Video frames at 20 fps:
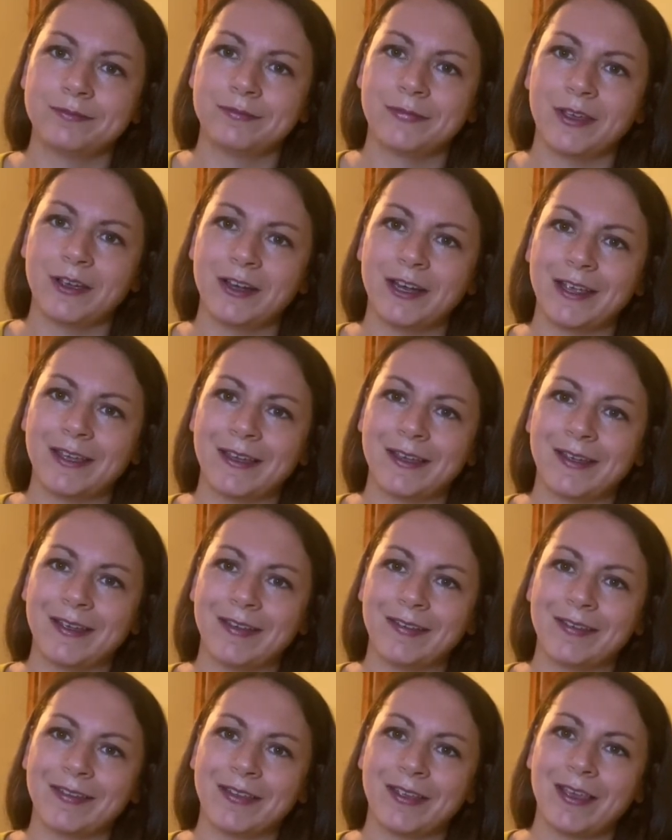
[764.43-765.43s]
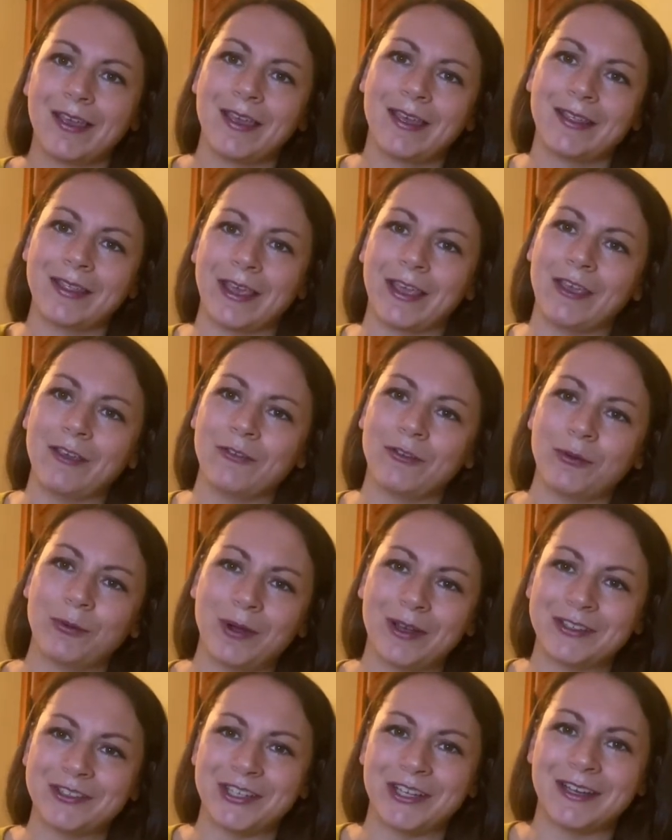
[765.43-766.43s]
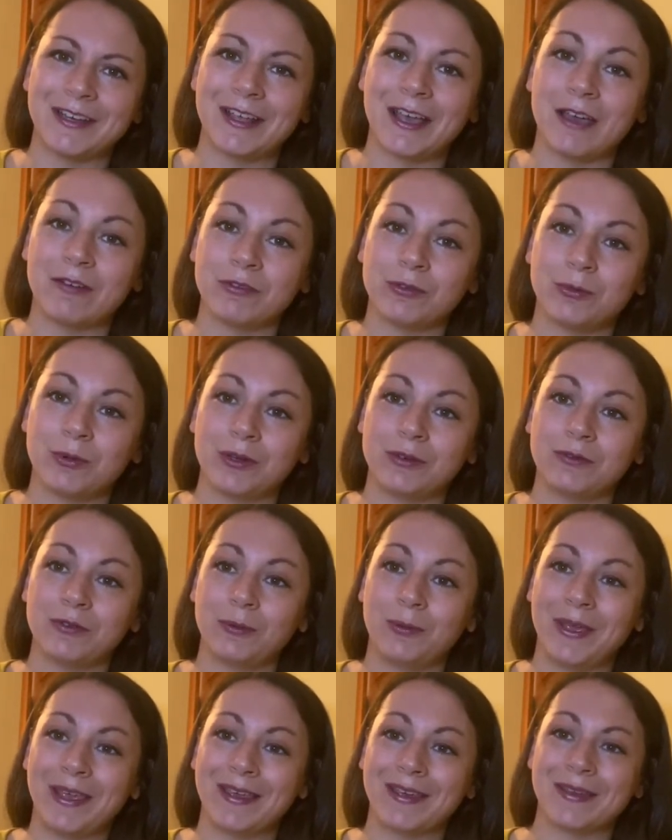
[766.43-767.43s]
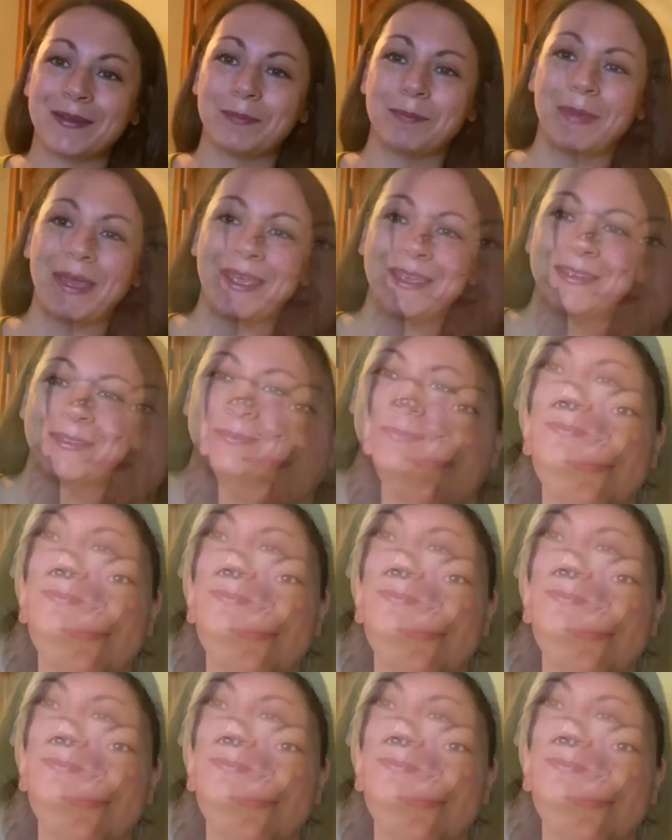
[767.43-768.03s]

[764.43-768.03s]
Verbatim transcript: All right, guys. Thank you for watching and have a wonderful week. Bye.